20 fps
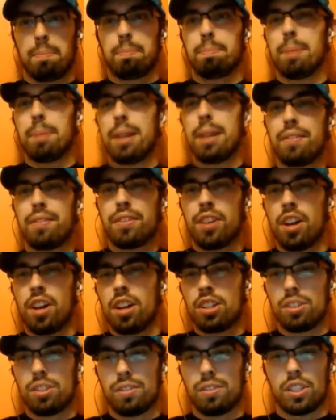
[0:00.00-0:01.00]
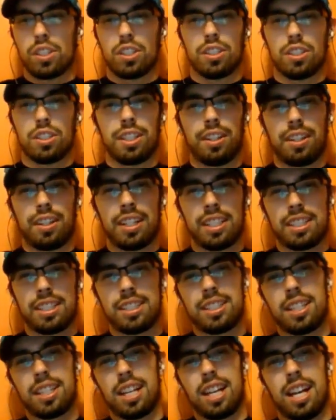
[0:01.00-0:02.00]
Bit of a controversial series,
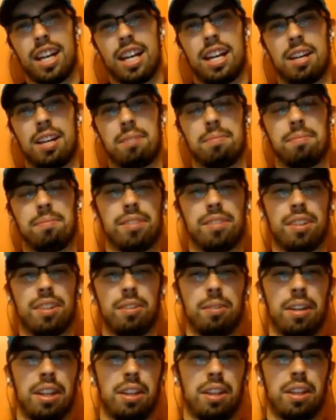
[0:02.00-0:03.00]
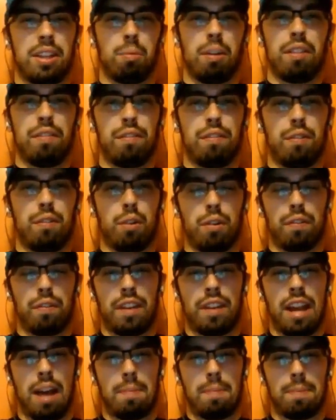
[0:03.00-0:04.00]
with 1
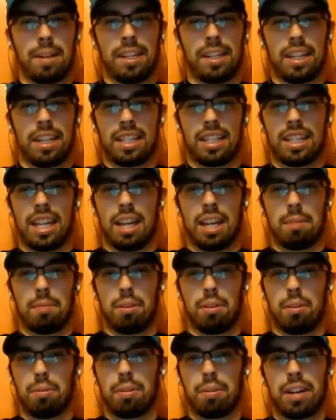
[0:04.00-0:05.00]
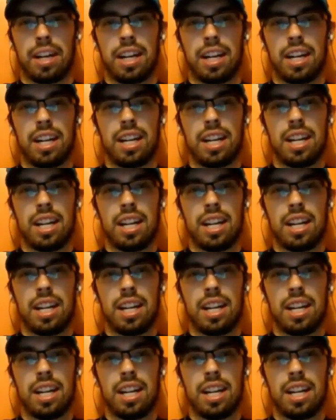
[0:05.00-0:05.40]
forfeit happening in Game 3.